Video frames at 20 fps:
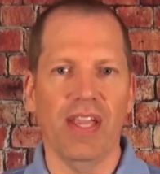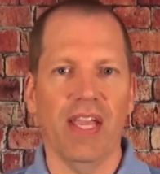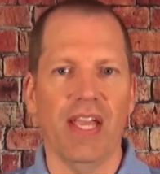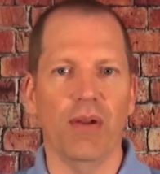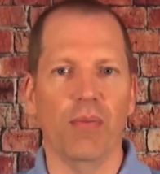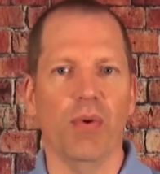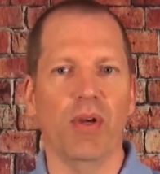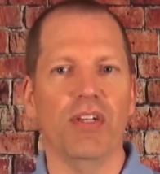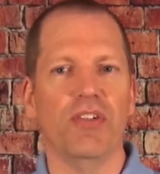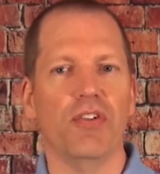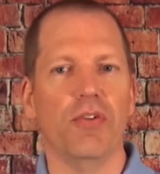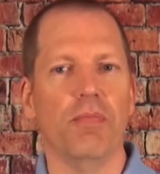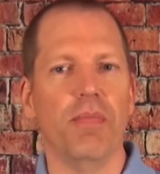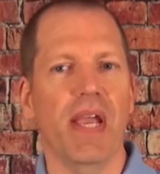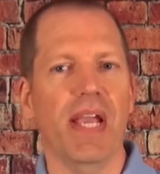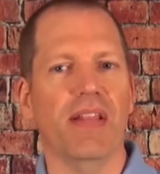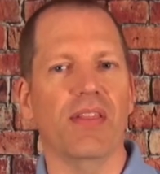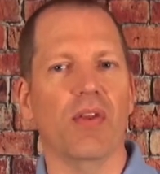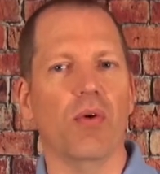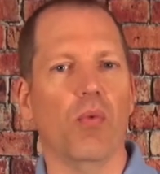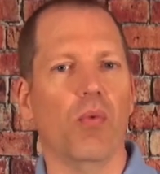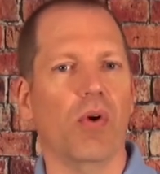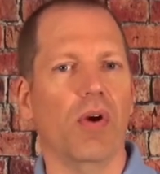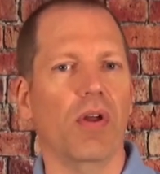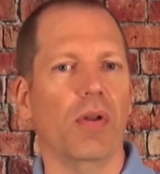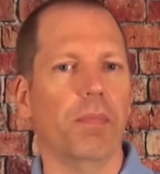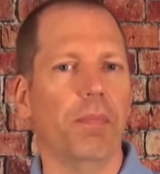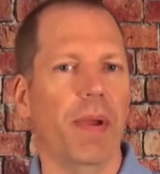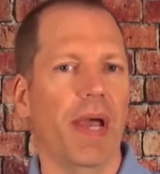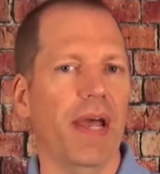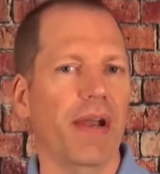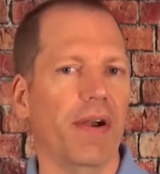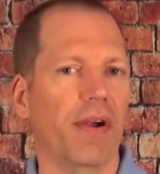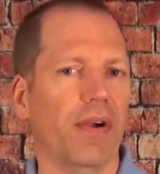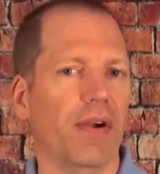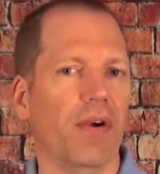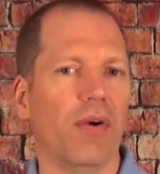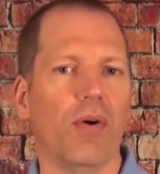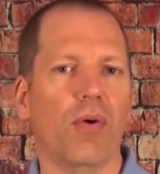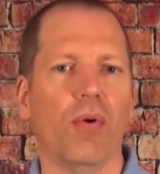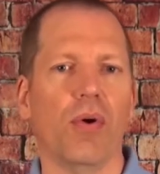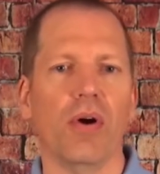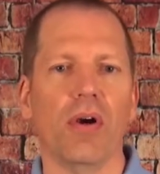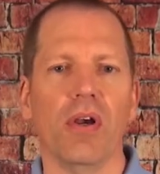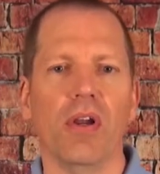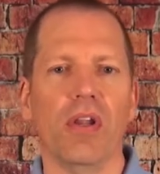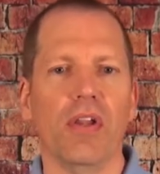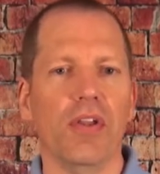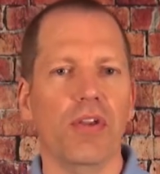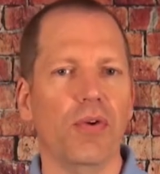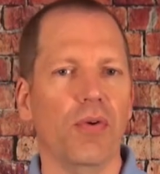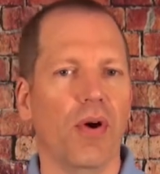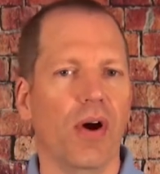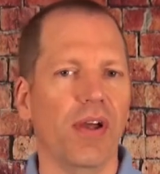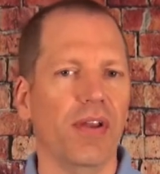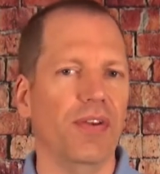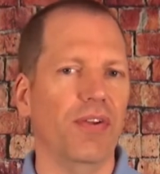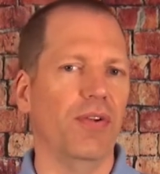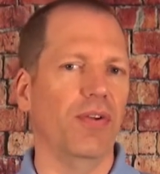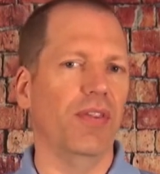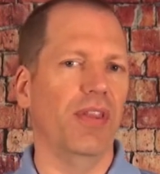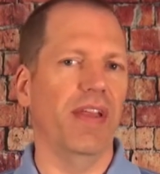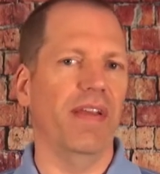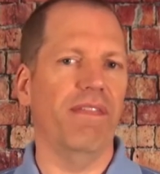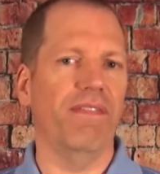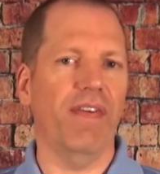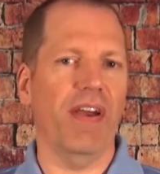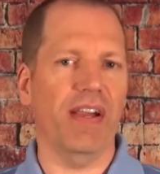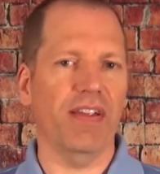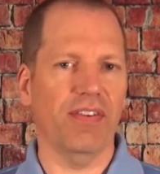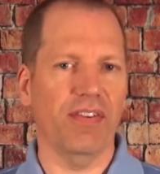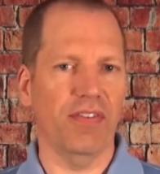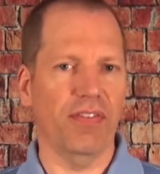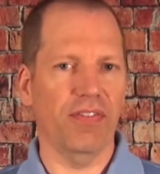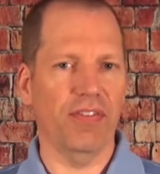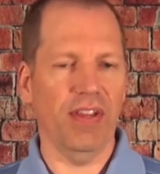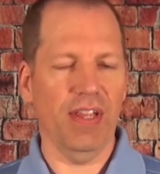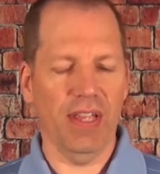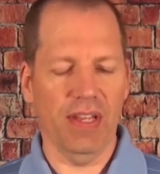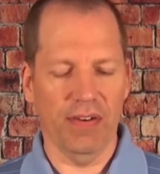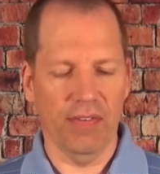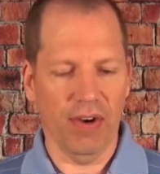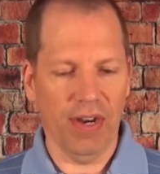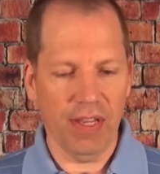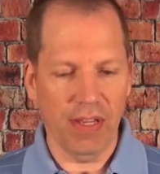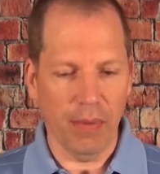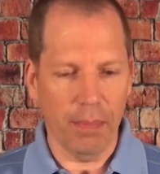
in which you make the world better or you undo the effects of sin, right? You